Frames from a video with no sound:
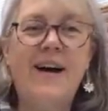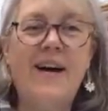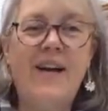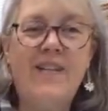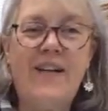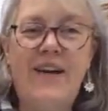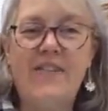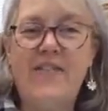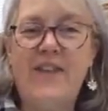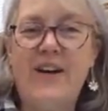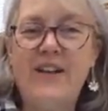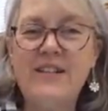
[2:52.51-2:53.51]
All right,
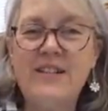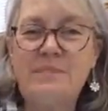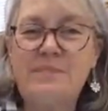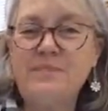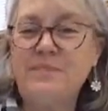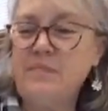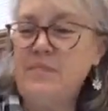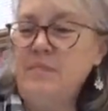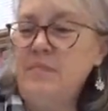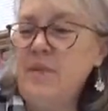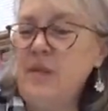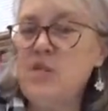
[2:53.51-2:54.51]
friends.
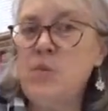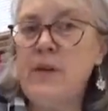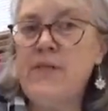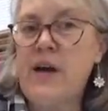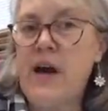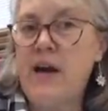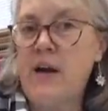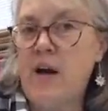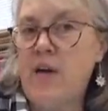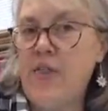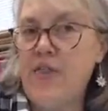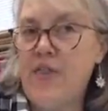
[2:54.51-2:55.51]
So we've got
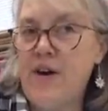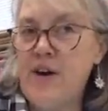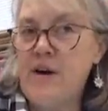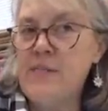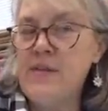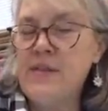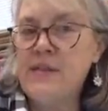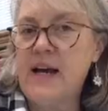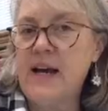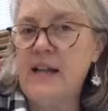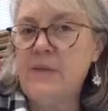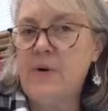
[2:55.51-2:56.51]
our thumb in the
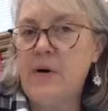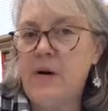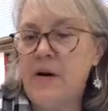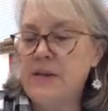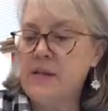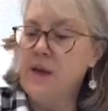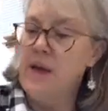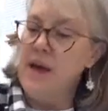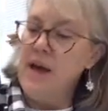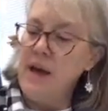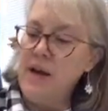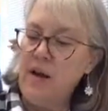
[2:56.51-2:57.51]
tiny part
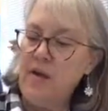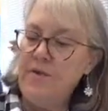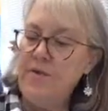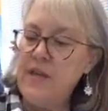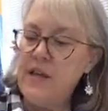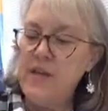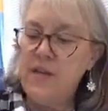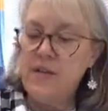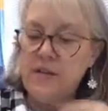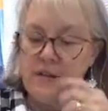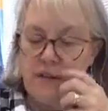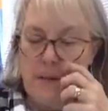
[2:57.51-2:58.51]
and our
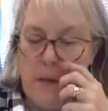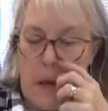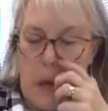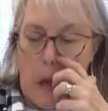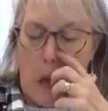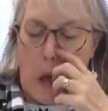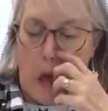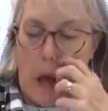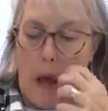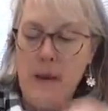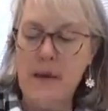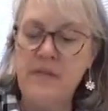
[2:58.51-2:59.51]
fingers
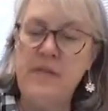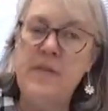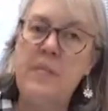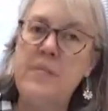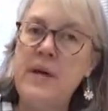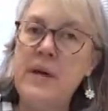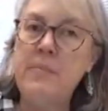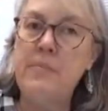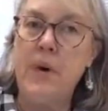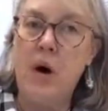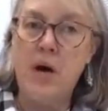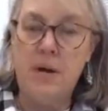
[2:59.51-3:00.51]
in the big
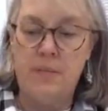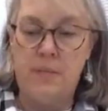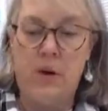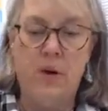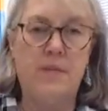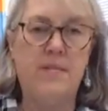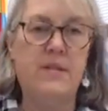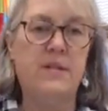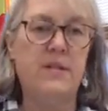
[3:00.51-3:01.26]
bottom part of the